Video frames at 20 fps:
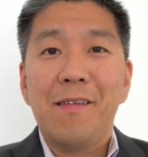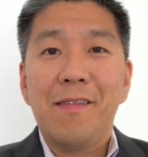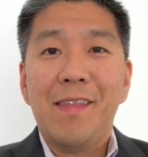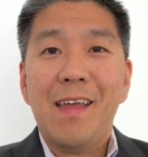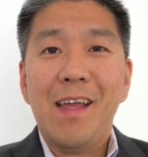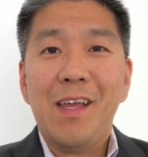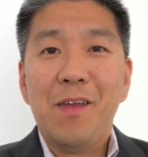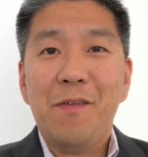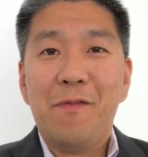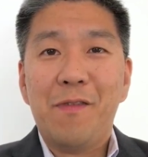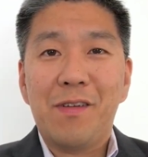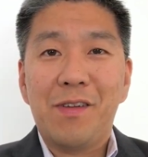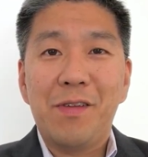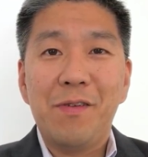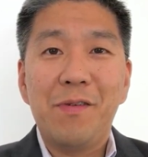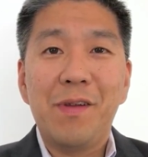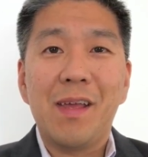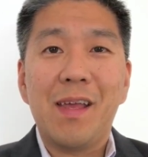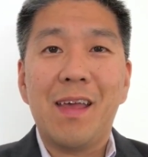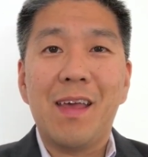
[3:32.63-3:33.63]
Thank you for
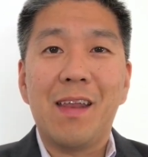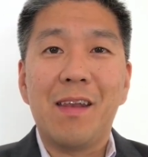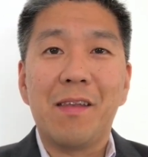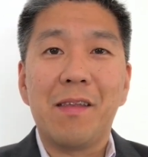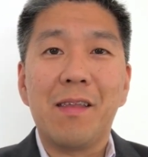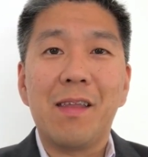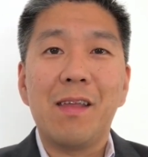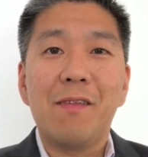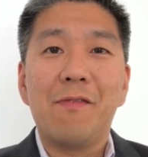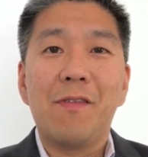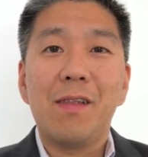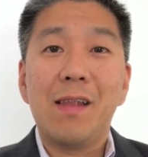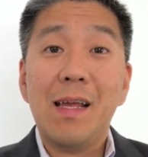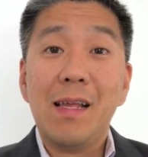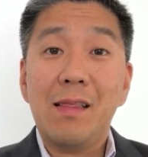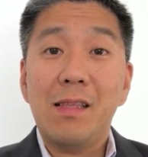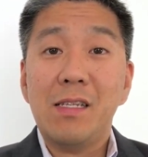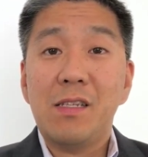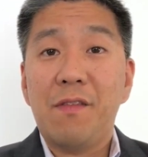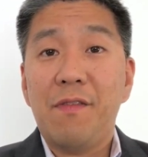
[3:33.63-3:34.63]
tuning in. If you
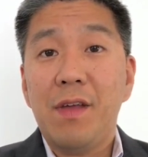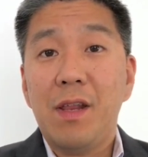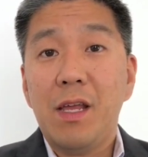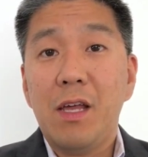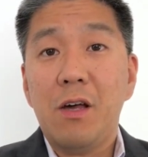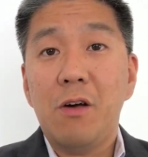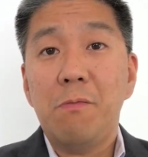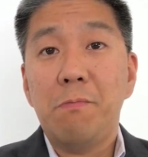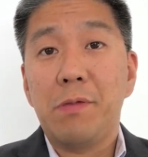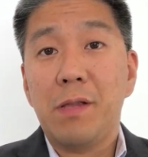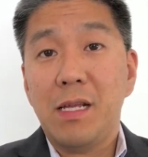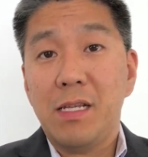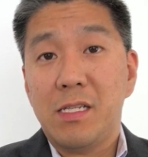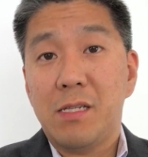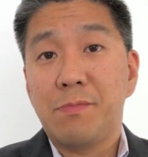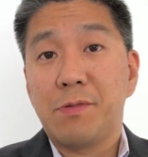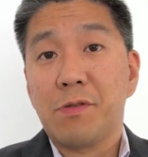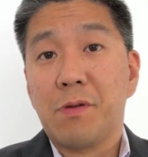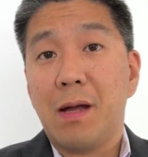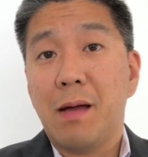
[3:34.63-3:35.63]
like this video, please
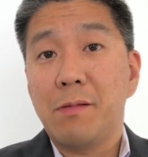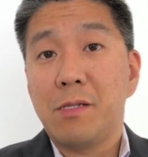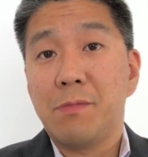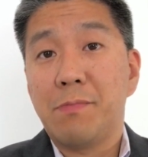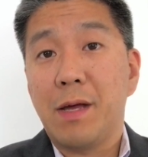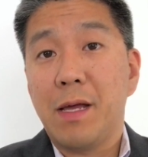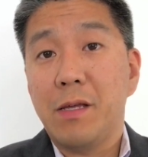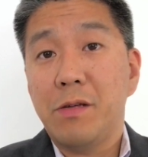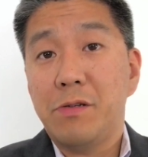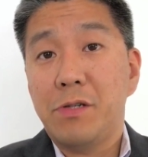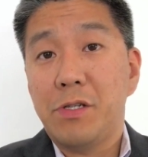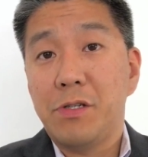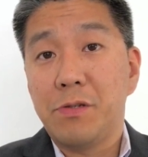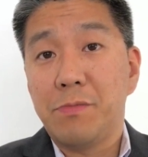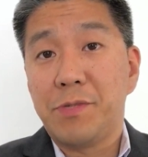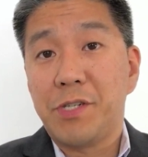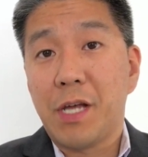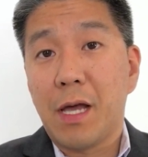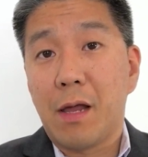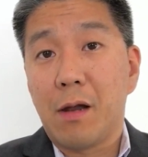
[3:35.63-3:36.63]
subscribe to my
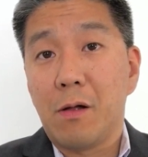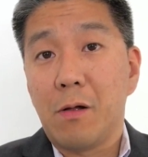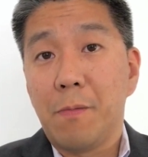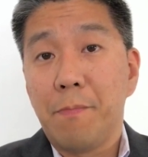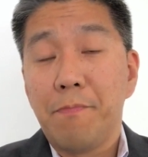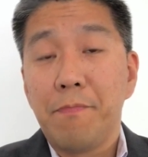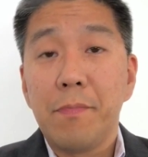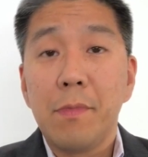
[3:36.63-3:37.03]
YouTube channel.